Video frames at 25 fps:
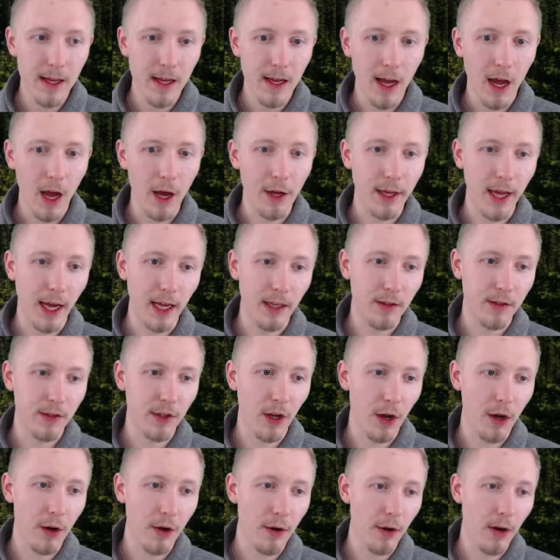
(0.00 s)
Okay, so
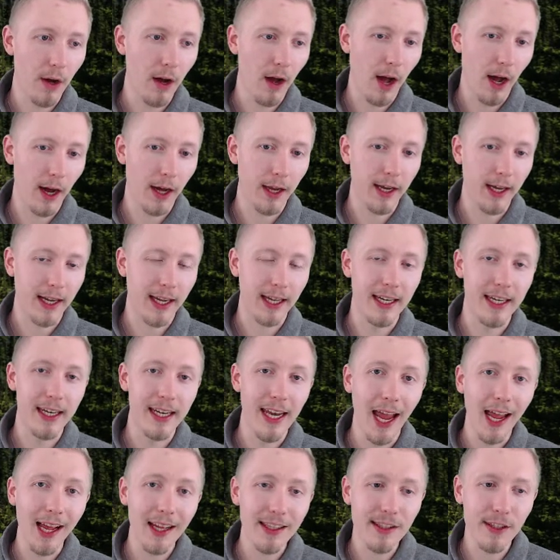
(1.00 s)
I'm going to
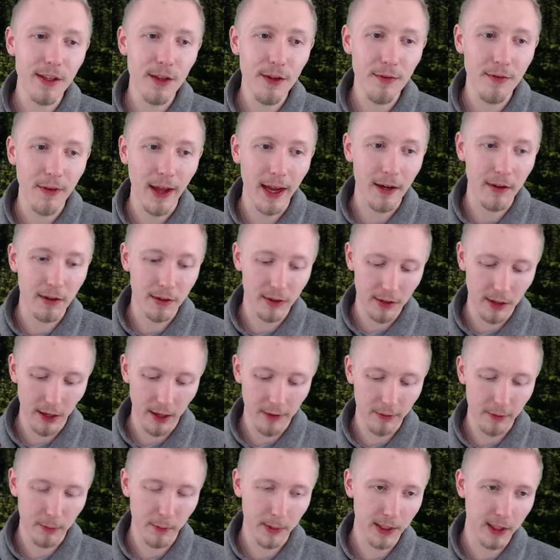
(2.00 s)
connect to the Vagrant
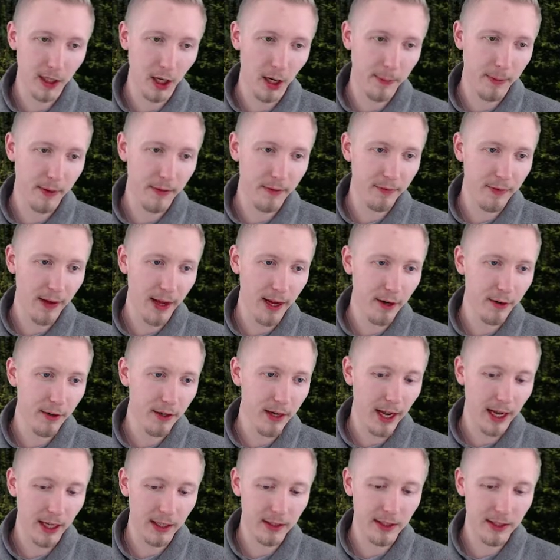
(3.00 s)
server by typing
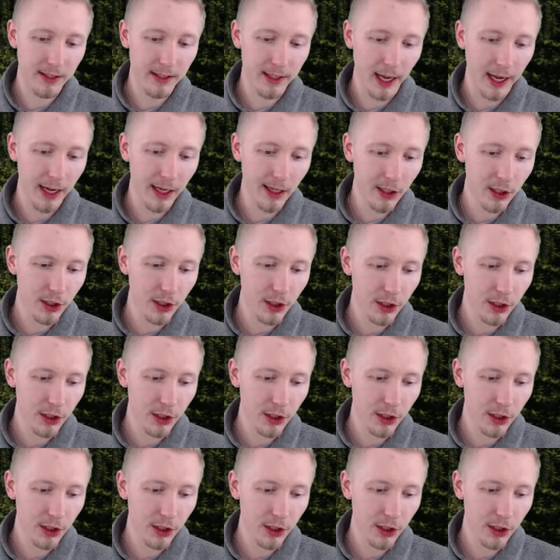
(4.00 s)
vagrant SSH.